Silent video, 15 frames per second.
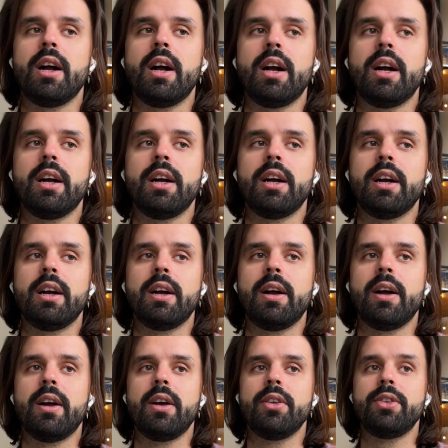
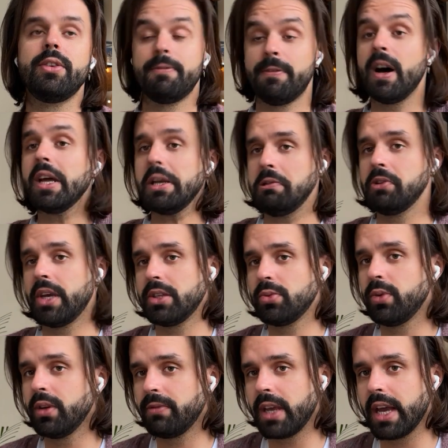the funnel that
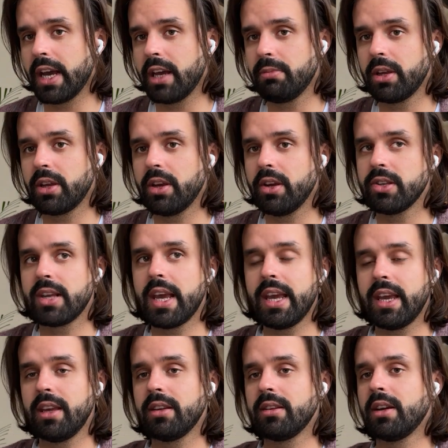we've got, because
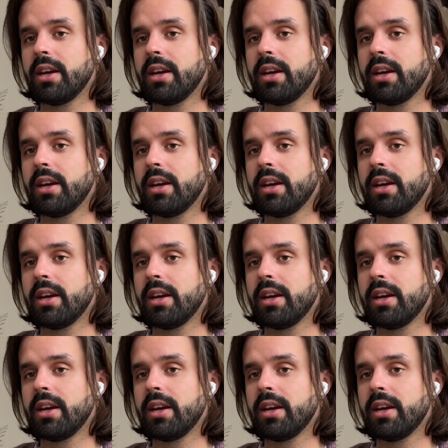hey,